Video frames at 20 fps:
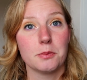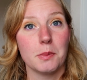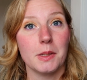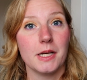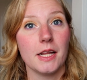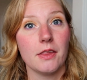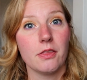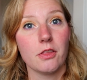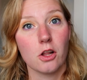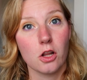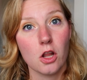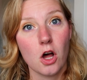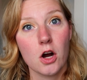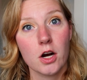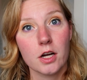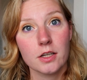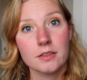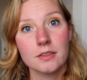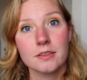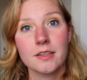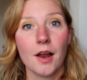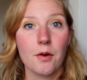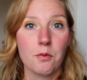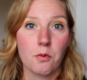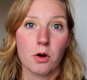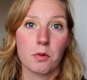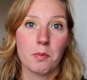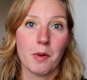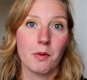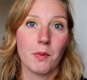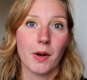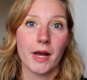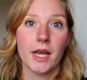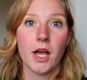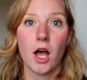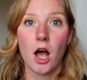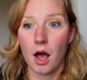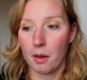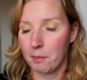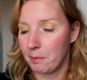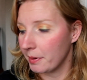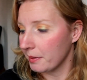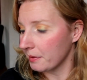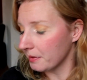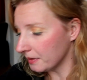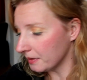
been in the longest and work my way up.